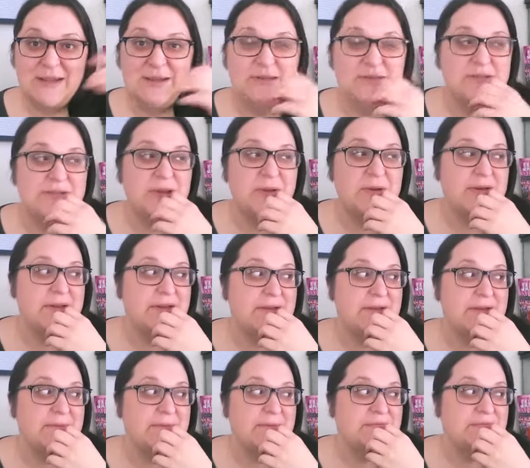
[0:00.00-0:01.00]
So
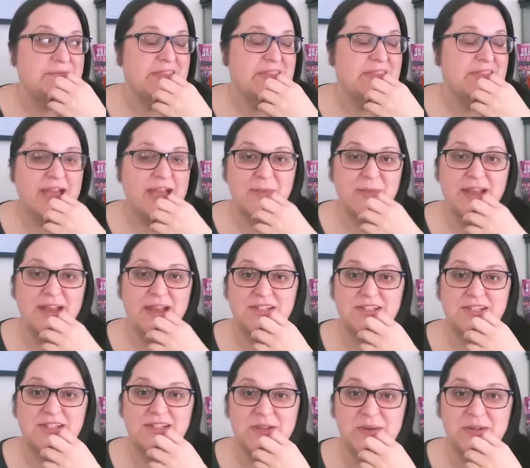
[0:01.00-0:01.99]
um, I might
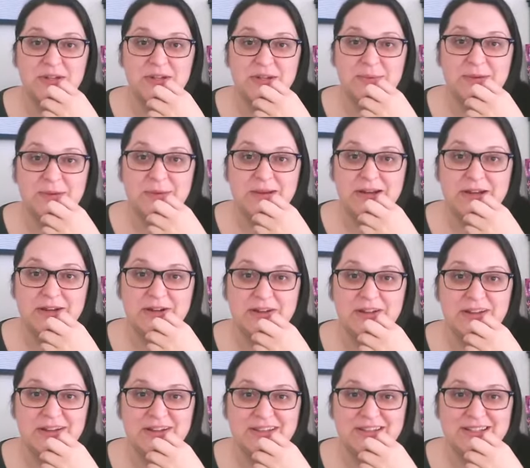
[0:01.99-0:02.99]
just go a little bit weird
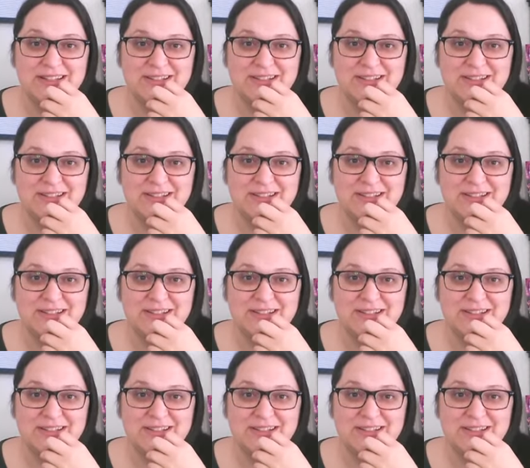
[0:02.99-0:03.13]
on this